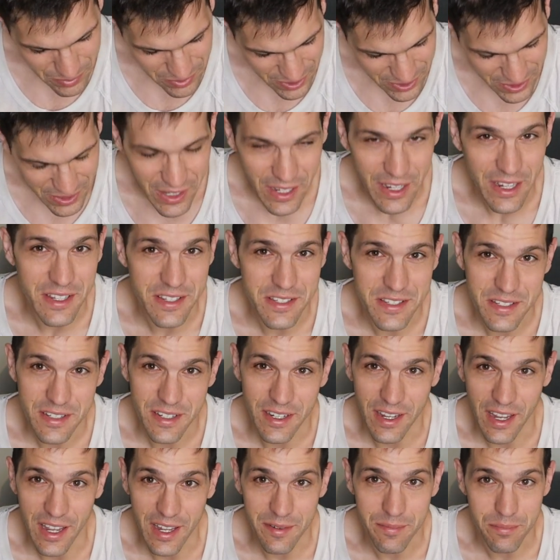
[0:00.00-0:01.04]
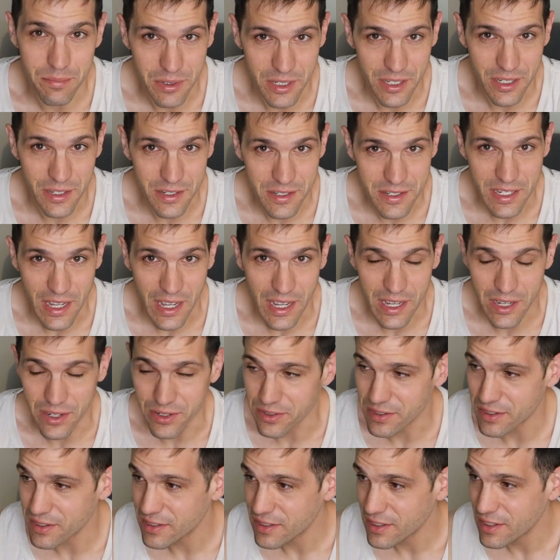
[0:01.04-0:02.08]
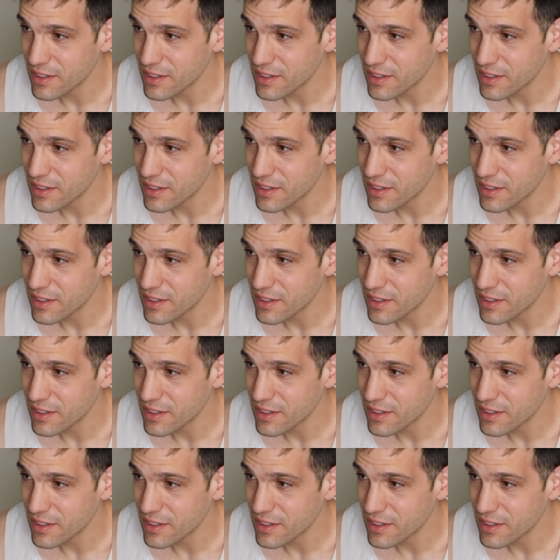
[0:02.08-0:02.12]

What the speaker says: being the case, again, being down